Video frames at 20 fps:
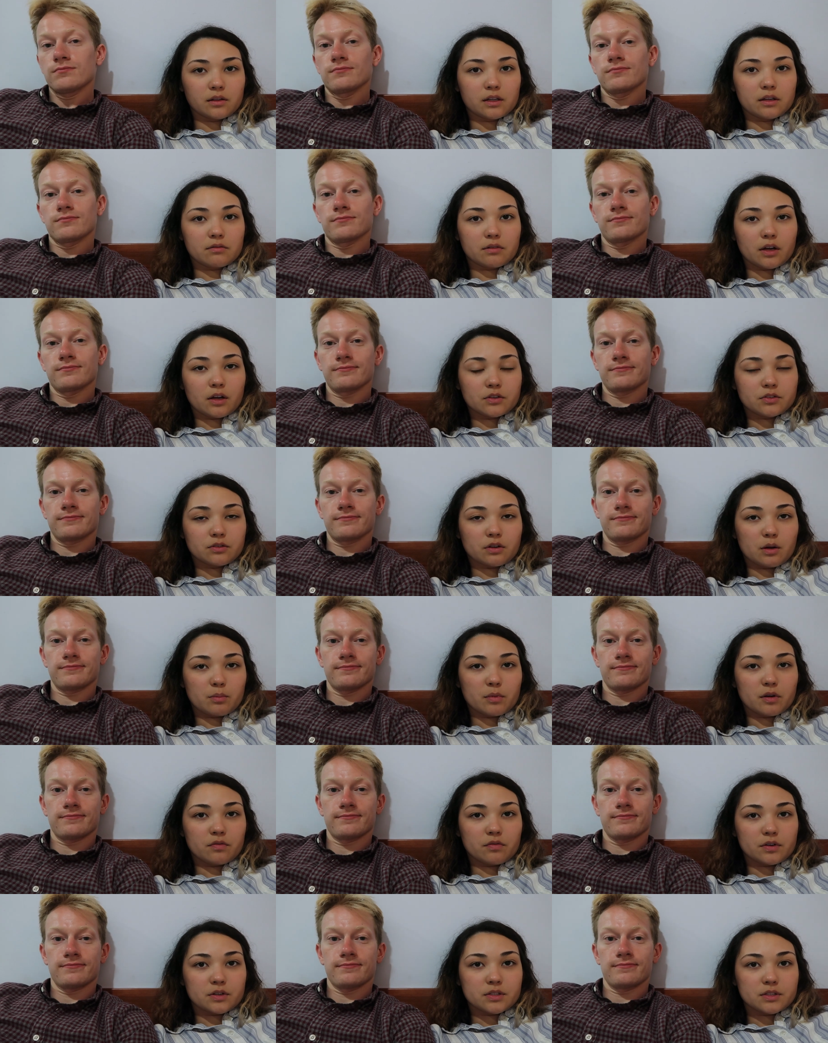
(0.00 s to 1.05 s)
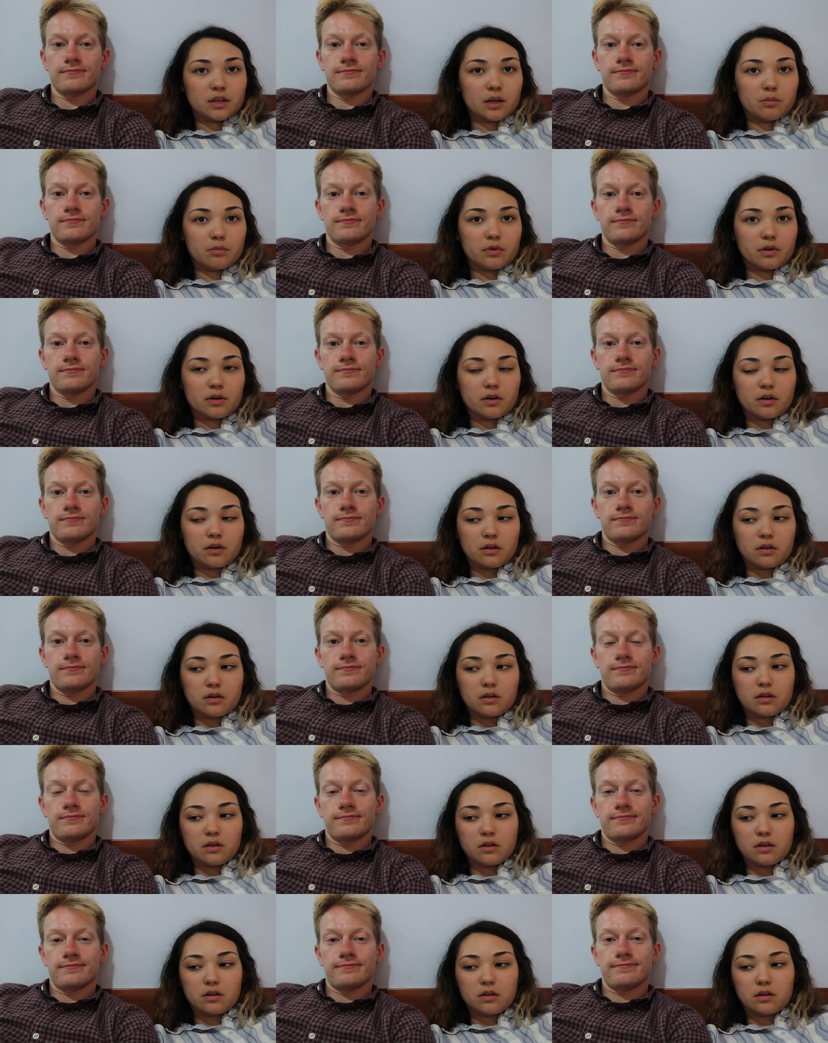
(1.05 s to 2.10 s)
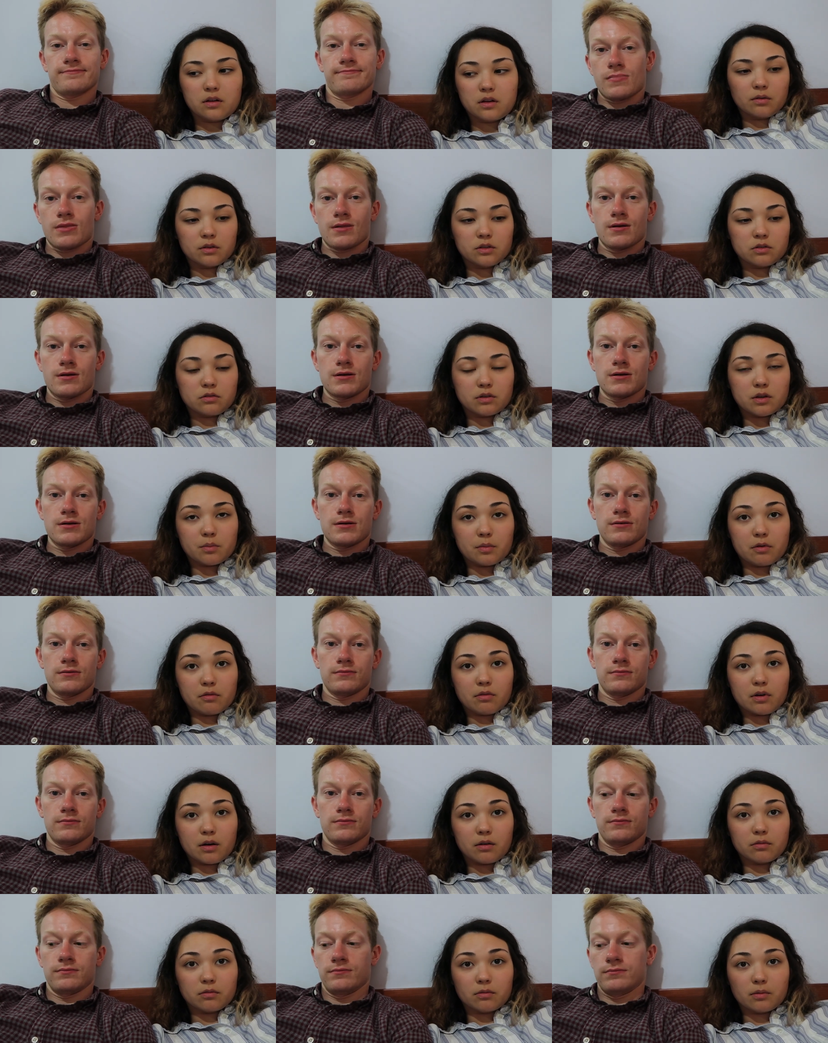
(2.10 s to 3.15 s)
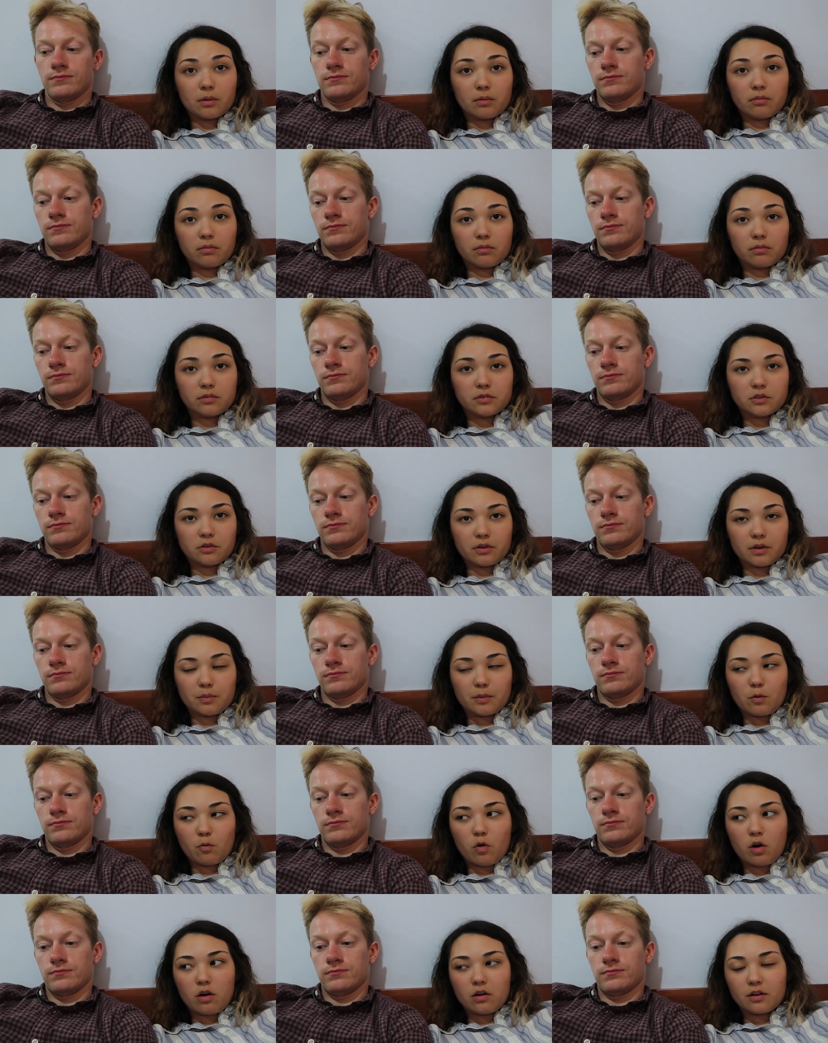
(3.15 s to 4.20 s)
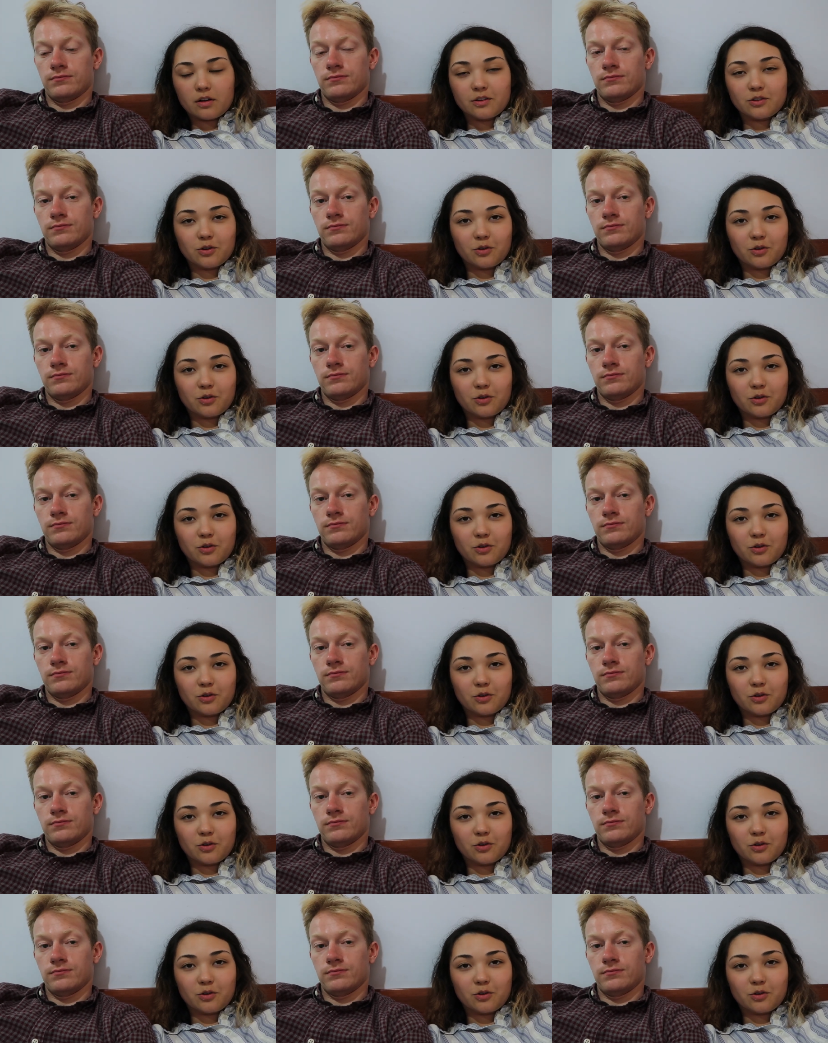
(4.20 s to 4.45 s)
Speaker 1: to leave. I also got my first sunburn. Don't get me wrong. We, don't get me wrong.